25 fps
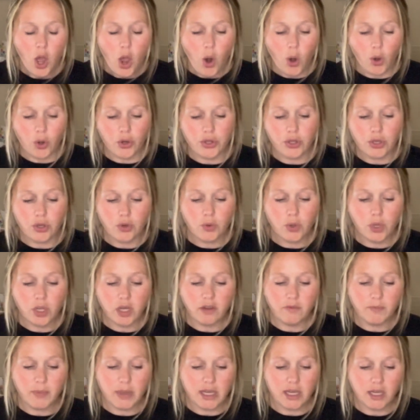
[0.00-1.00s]
or you could
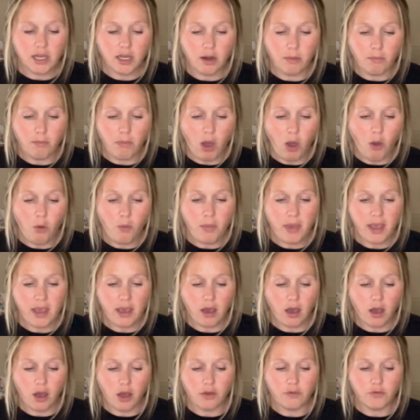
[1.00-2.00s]
have been in a
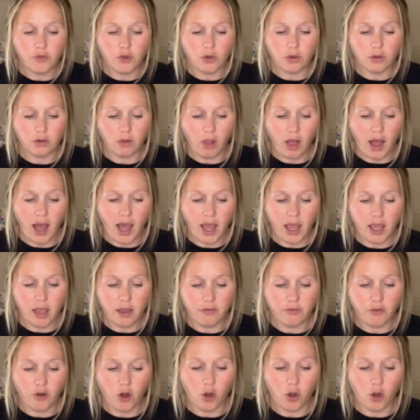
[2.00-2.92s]
moment of your life